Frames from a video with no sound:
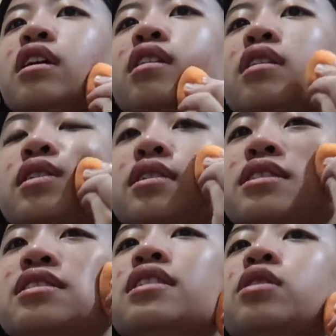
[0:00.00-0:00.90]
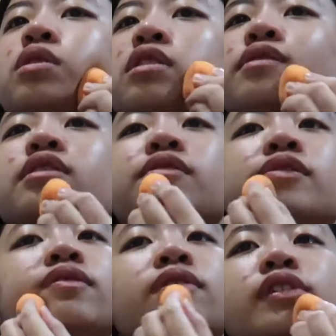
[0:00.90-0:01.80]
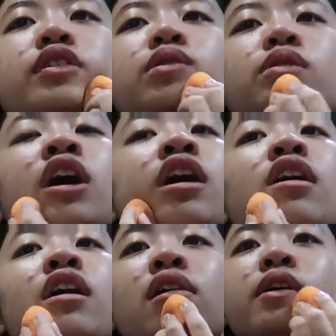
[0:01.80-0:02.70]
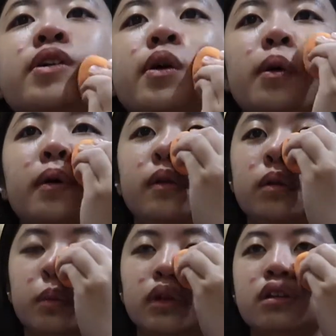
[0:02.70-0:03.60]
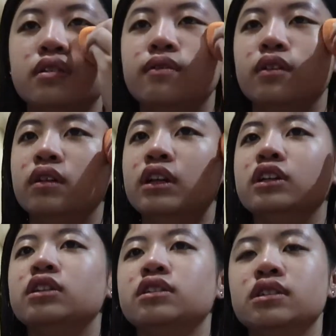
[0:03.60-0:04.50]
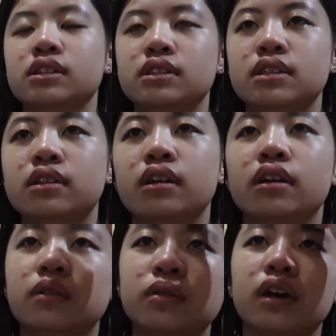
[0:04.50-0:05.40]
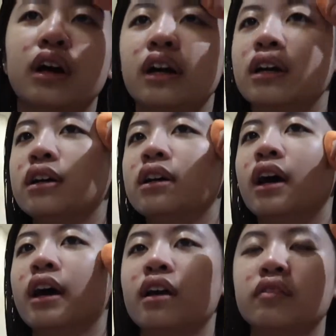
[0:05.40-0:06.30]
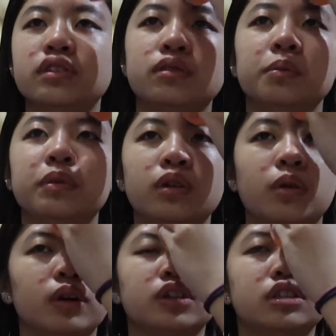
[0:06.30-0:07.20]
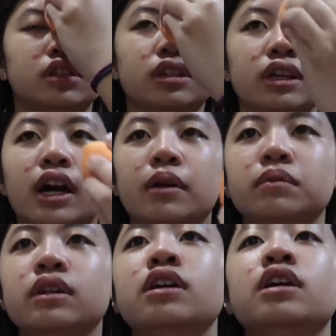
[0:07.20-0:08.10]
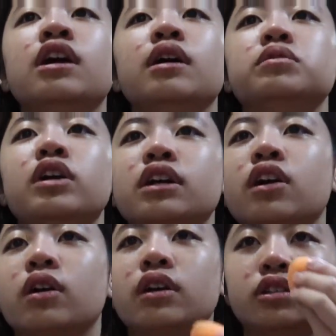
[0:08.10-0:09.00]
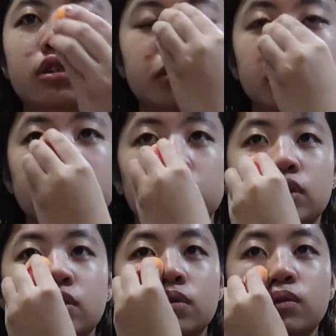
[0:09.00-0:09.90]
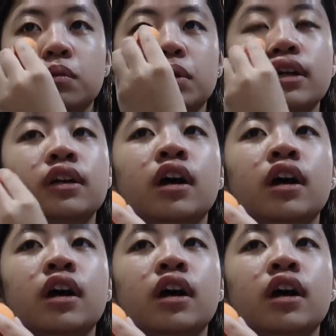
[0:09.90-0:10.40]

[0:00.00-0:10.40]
and this is like one of the few luminous foundations. Is it? I have a stupid question. Like, I'm trying hard to be a beauty guru, but